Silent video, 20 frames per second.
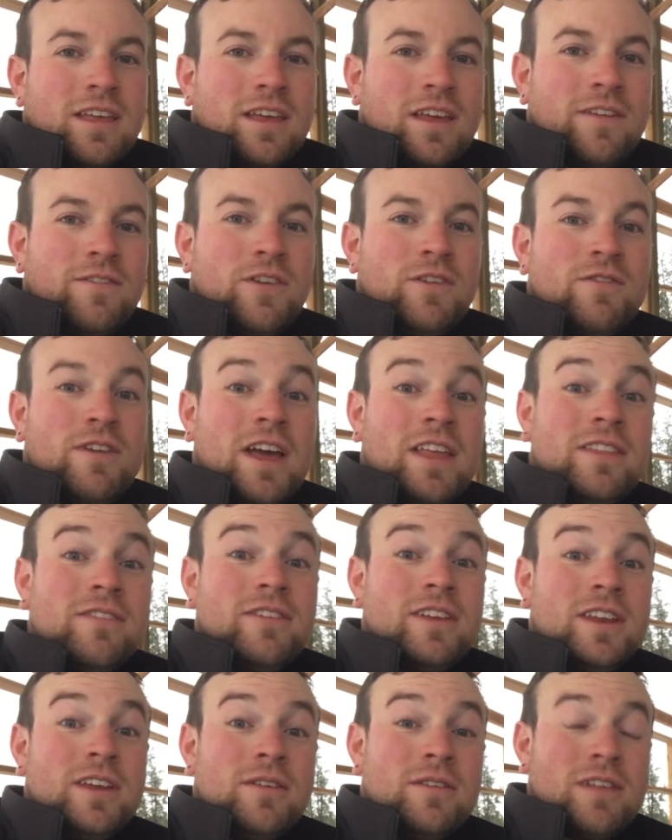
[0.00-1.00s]
If you found the
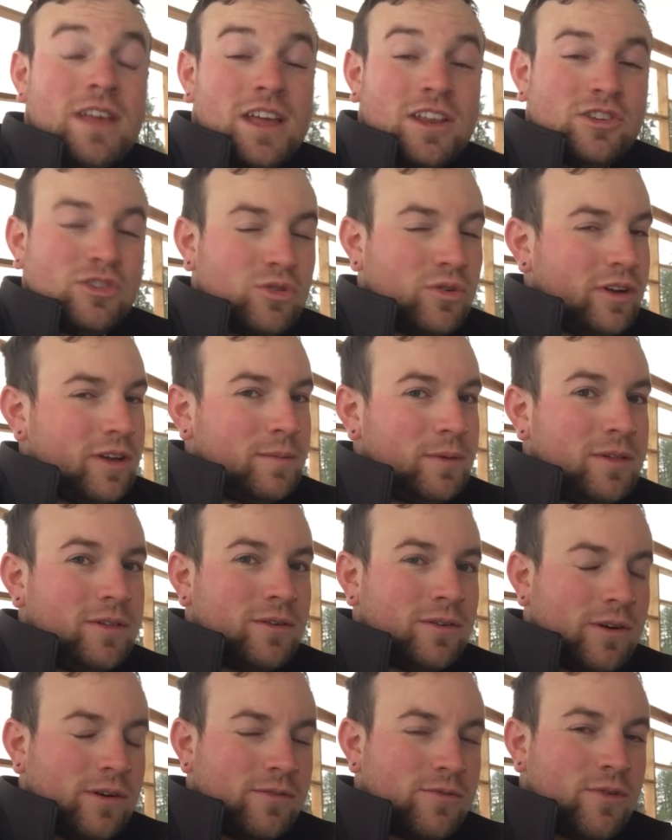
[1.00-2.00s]
video enjoyable
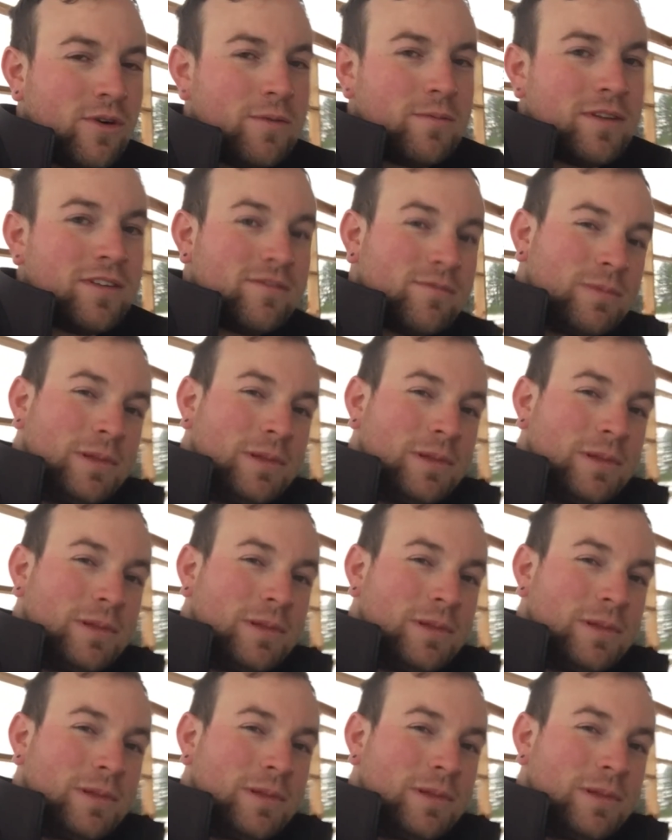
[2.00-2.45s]
or informative,